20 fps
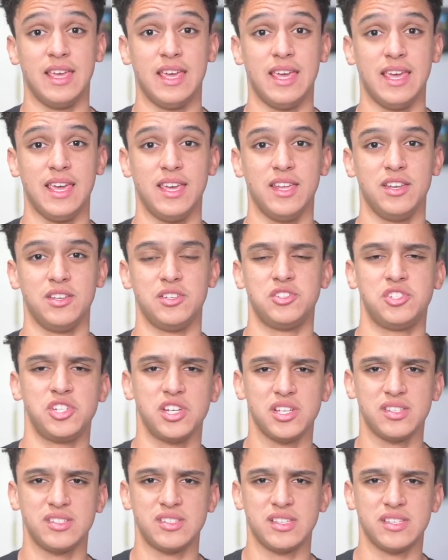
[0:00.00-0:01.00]
and
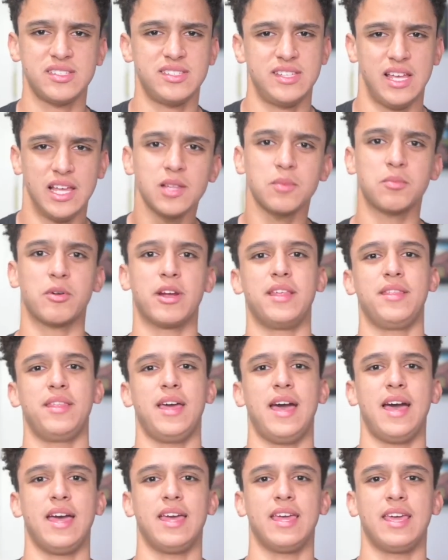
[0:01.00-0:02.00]
just celebrate
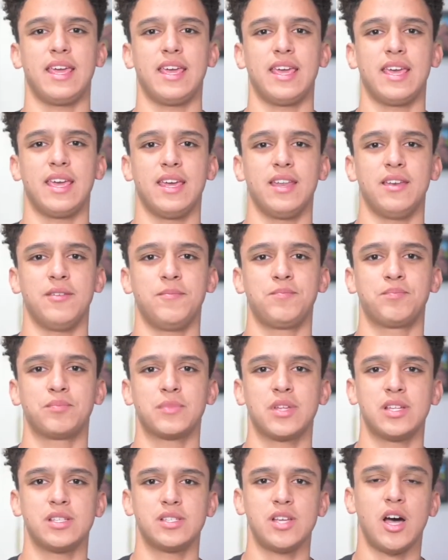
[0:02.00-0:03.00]
that
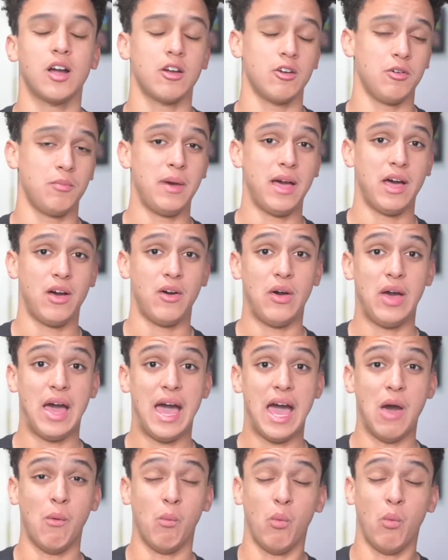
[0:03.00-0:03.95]
and talk about